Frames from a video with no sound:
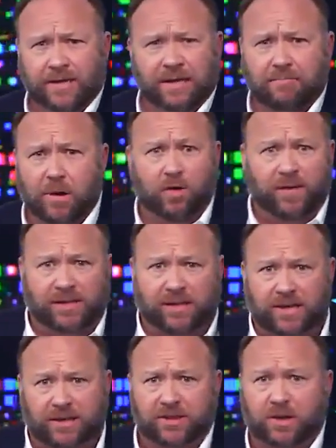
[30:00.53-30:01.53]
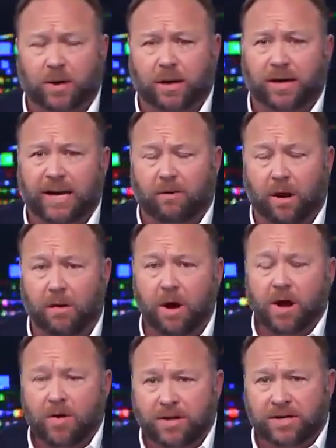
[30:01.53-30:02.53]
It isn't movies. This is a real
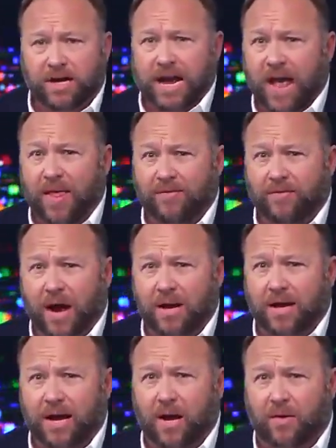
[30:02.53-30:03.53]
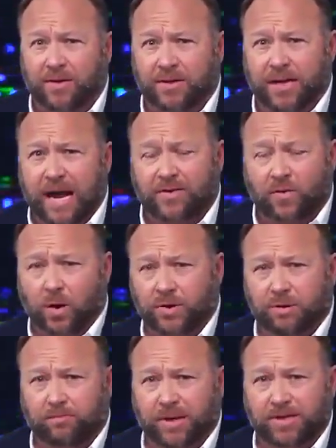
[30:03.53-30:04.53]
hero. This is a guy they've tried to kill. This is a guy
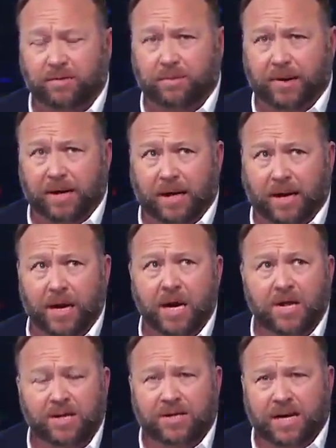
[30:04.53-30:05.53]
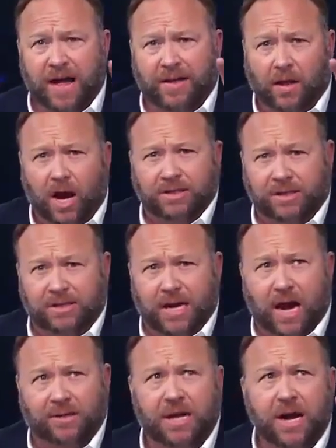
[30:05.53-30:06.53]
tortured in prison repeatedly. This is a guy that lost
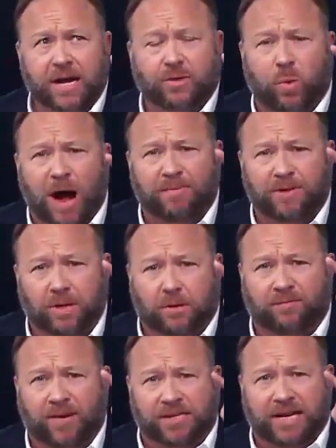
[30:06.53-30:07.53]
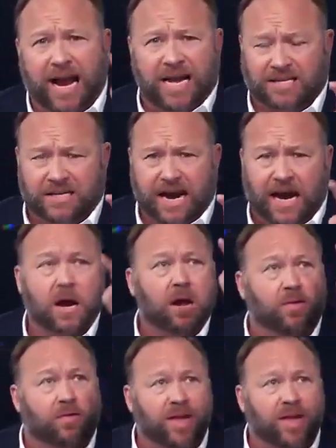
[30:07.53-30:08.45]
his house, his wife and children facing acid attack.